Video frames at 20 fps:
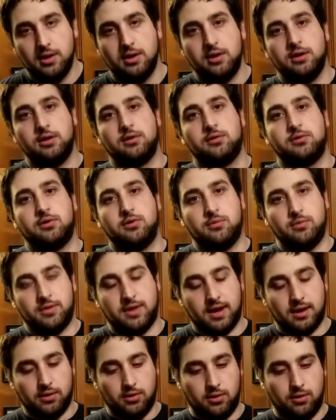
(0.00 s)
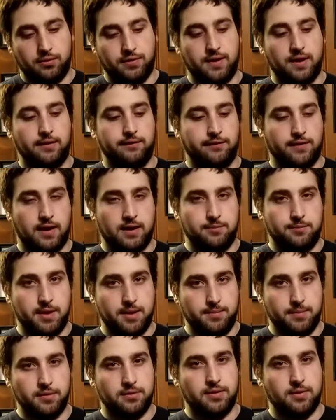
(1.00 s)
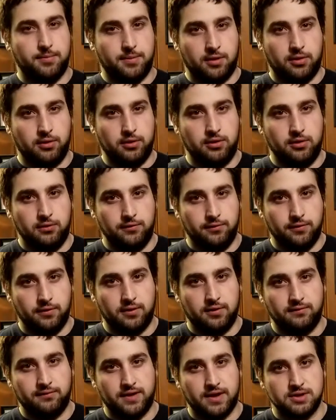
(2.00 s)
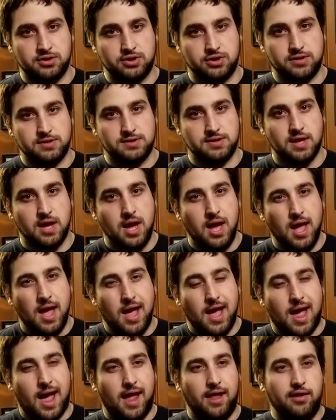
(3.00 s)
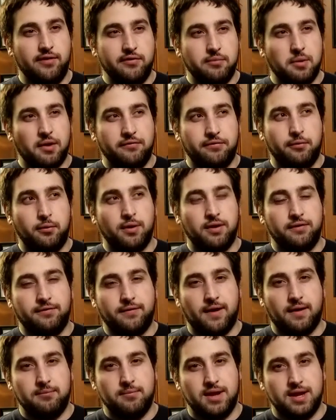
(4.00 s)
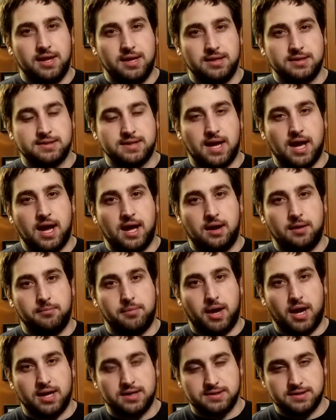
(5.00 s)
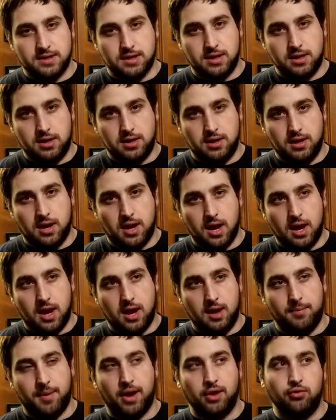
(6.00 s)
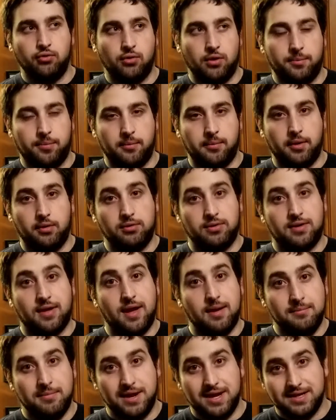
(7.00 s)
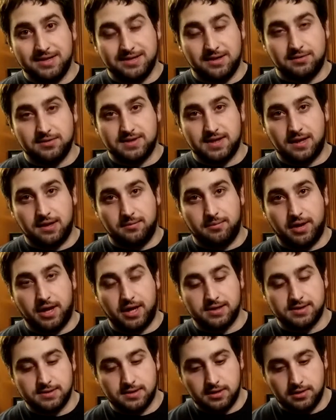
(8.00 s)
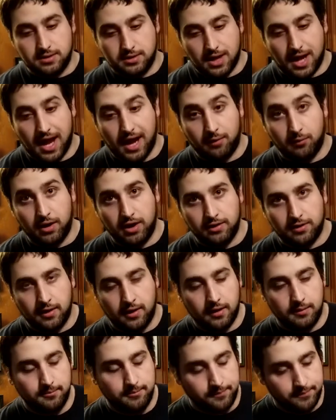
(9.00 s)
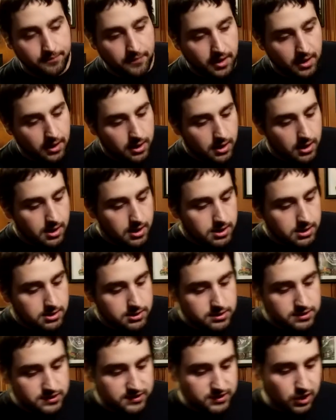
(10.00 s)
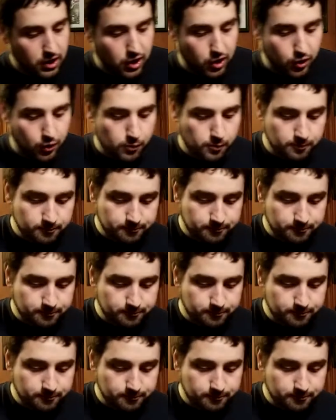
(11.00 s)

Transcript: you know, doing that whole thing that people typically do for conventions. I live about forty-five minutes out of Boston. Um, I grew up about ten minutes outside of Boston, highway time. So